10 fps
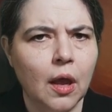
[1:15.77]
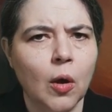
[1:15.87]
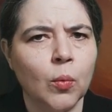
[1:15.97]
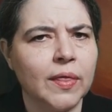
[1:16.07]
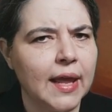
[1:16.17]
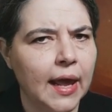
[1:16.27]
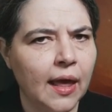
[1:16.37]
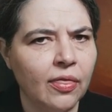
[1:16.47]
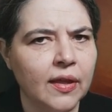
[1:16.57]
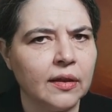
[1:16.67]
where the
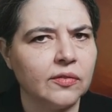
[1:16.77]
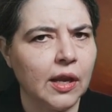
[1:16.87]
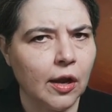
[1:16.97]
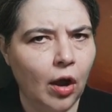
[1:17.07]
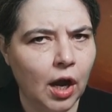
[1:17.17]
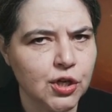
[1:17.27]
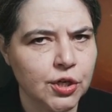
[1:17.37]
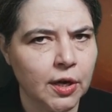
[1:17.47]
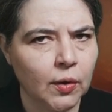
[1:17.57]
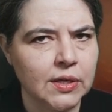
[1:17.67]
ethics and
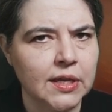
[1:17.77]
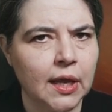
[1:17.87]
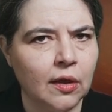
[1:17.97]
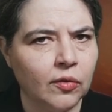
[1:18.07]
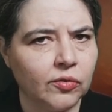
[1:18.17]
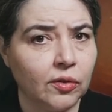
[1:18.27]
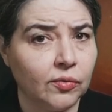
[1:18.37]
cautionary tales of